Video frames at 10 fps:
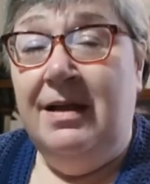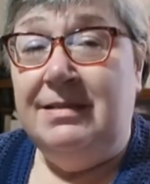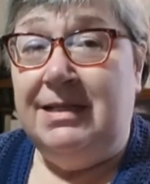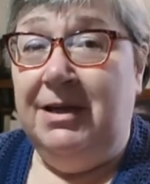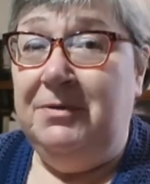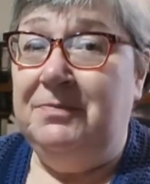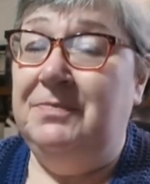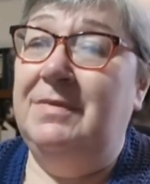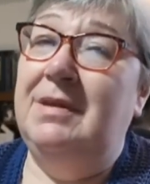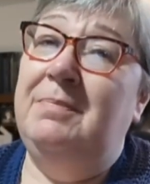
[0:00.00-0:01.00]
So
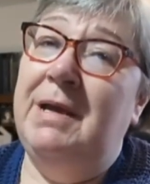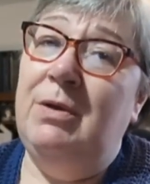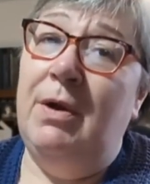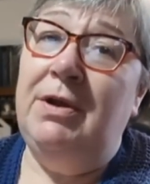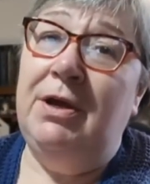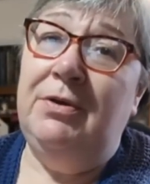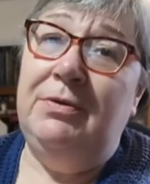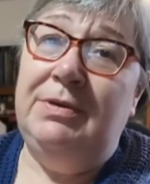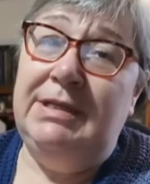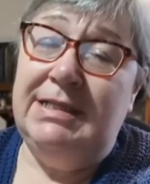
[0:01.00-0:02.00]

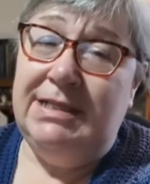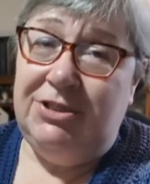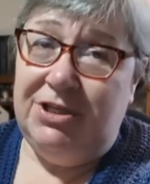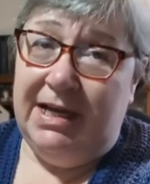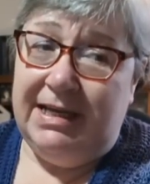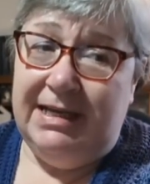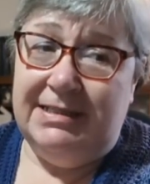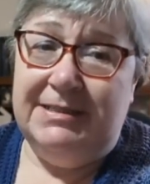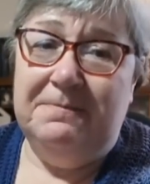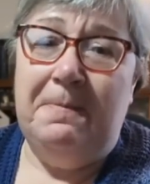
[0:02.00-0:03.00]
Penguono knitted
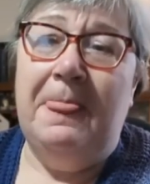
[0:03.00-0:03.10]
jacket.